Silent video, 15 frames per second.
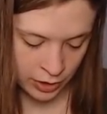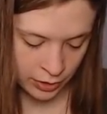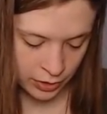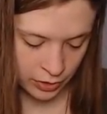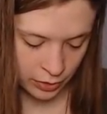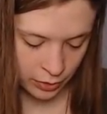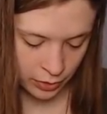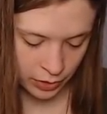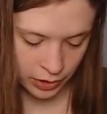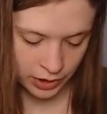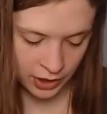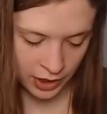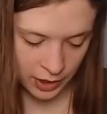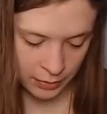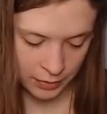Short
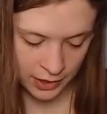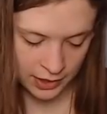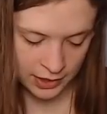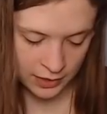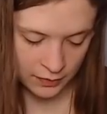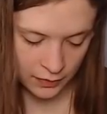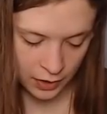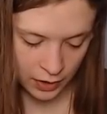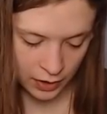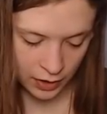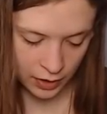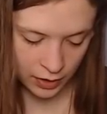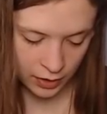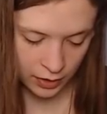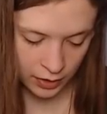Sword, Tamping
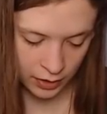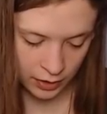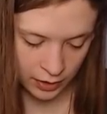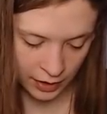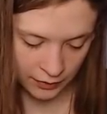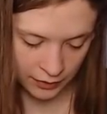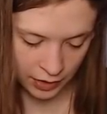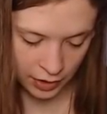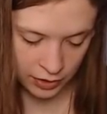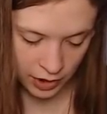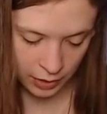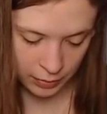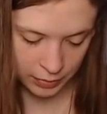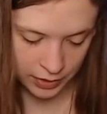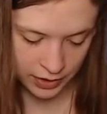Sphere,
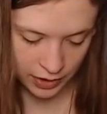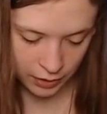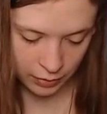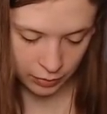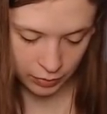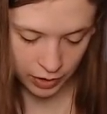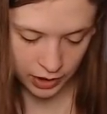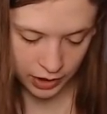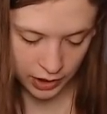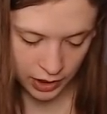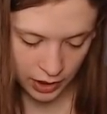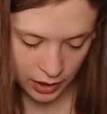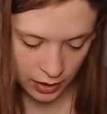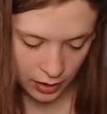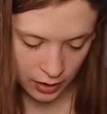Navigator's Compass, not
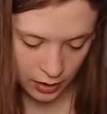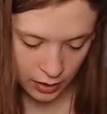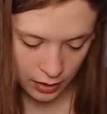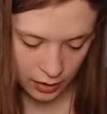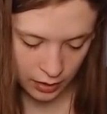really.